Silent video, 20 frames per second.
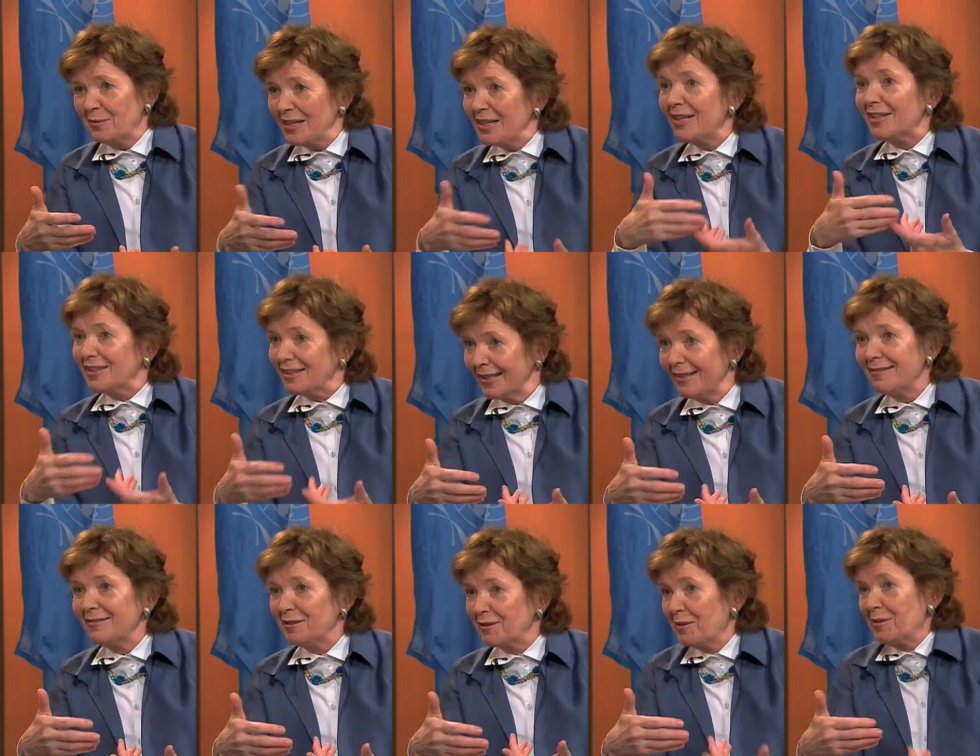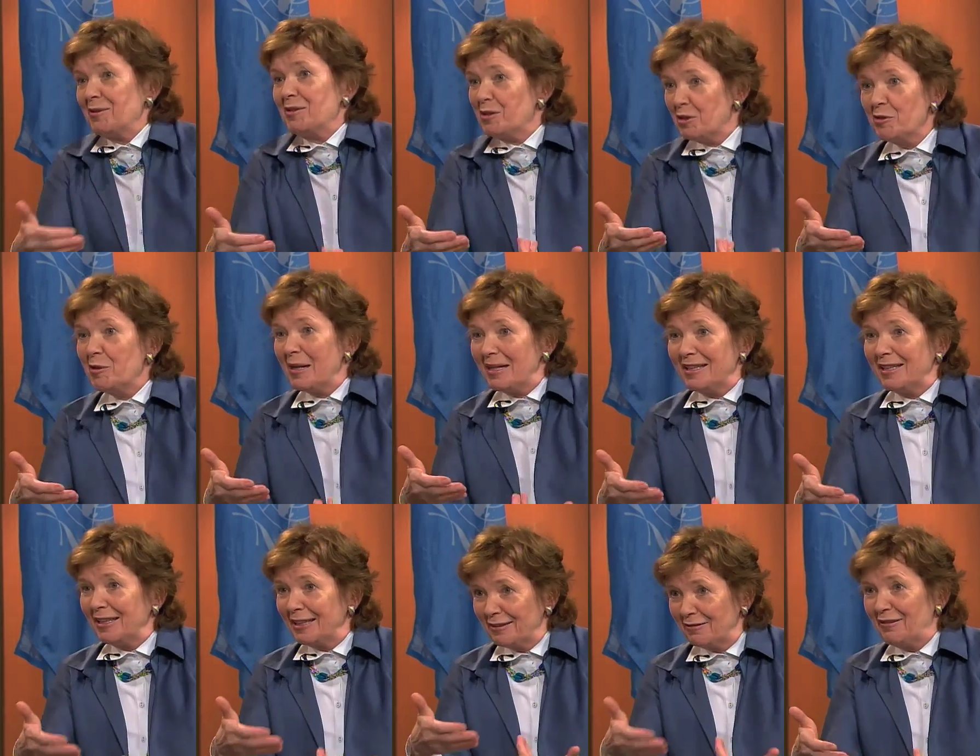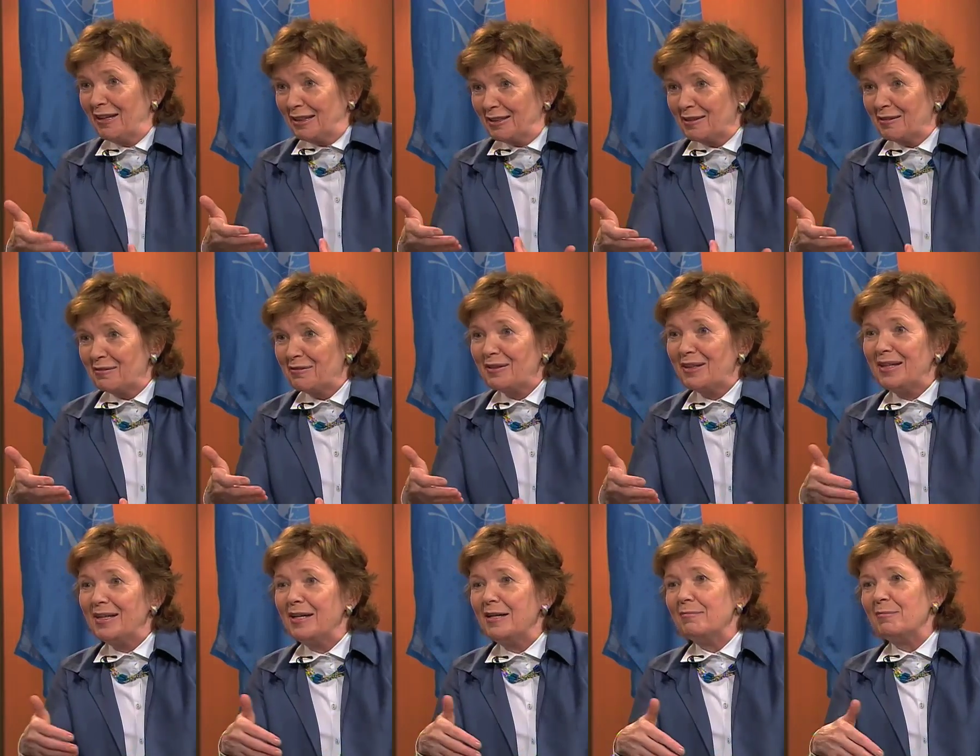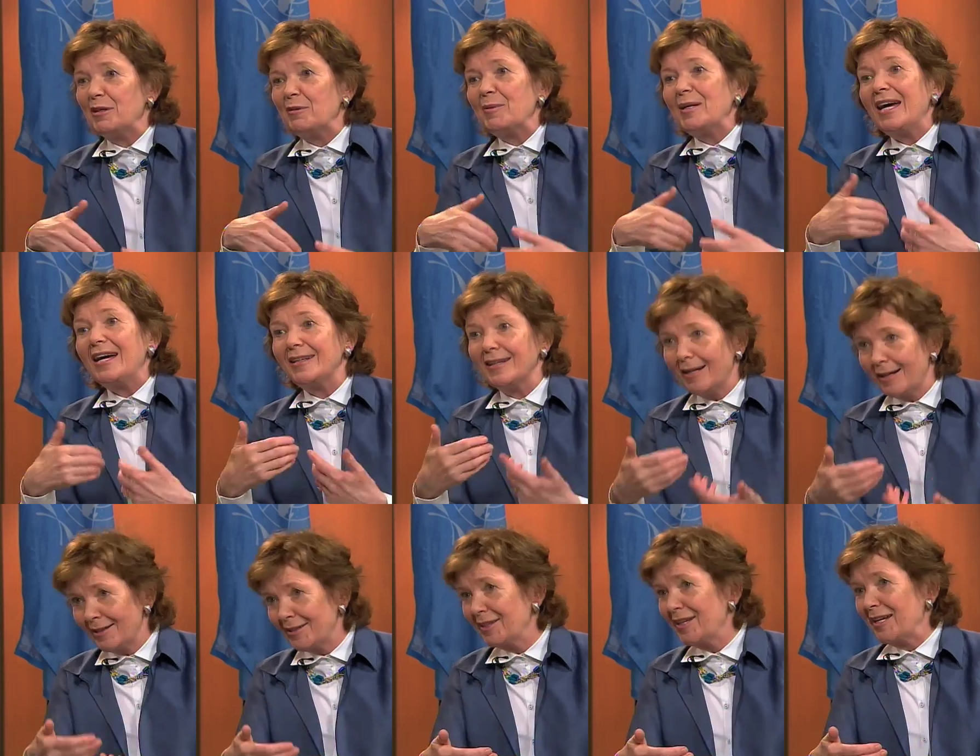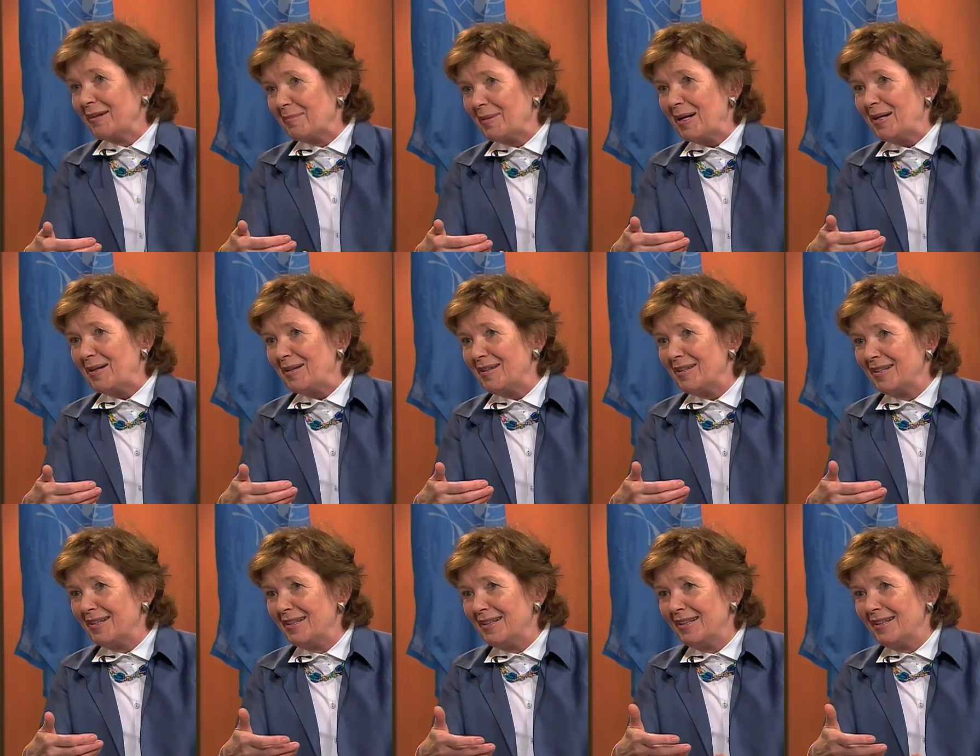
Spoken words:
we ourselves couldn't do anything effective, but we had asking power.